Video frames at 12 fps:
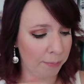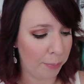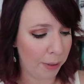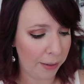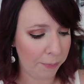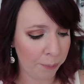
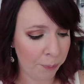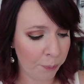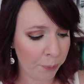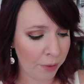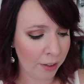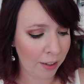But
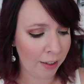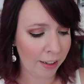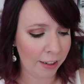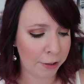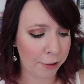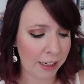
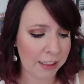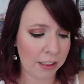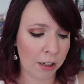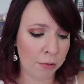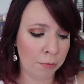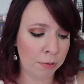it creates
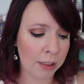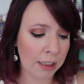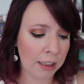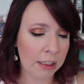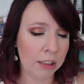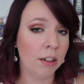a
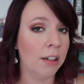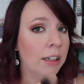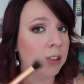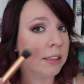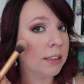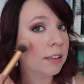really
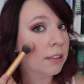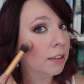nice